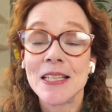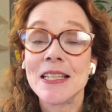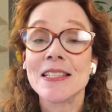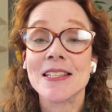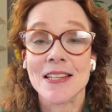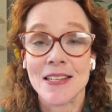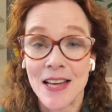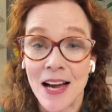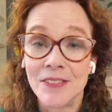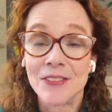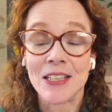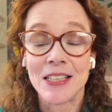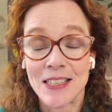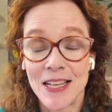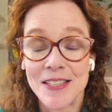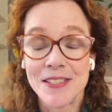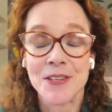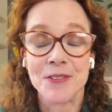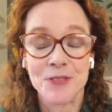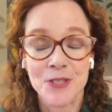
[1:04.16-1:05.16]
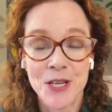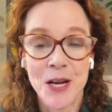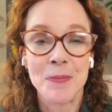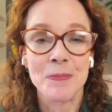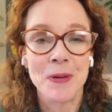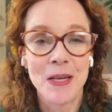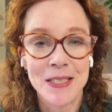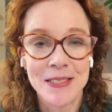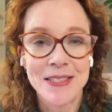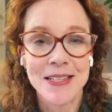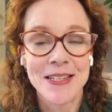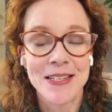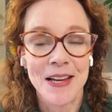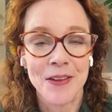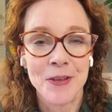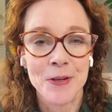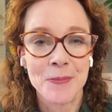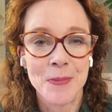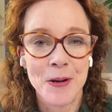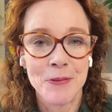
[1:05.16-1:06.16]
We need to have a glass of champagne
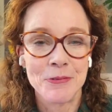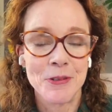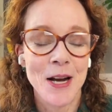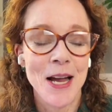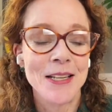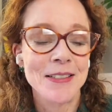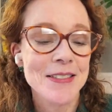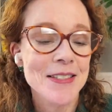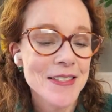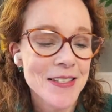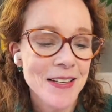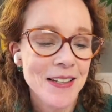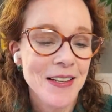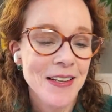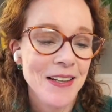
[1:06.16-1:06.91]
together, my friend.